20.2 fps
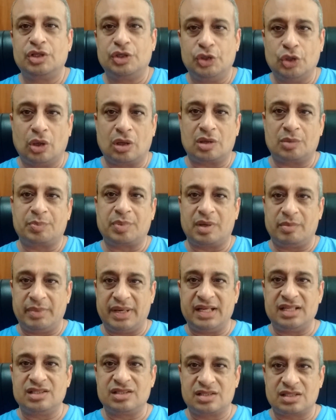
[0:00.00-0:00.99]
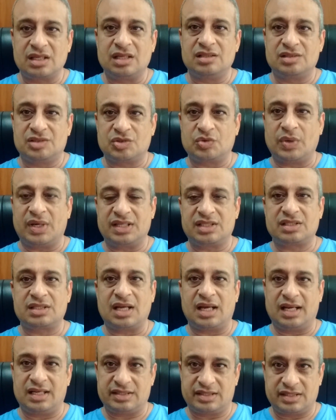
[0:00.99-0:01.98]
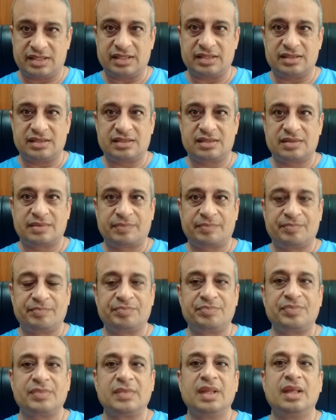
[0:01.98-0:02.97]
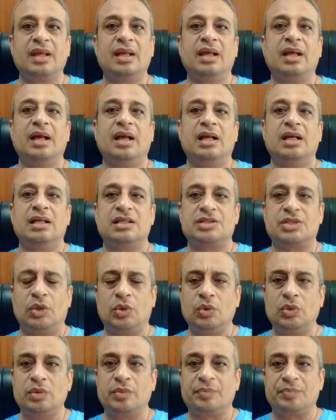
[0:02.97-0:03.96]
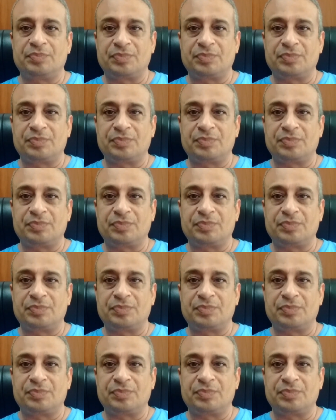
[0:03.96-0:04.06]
Europe remains stressed as it is. So,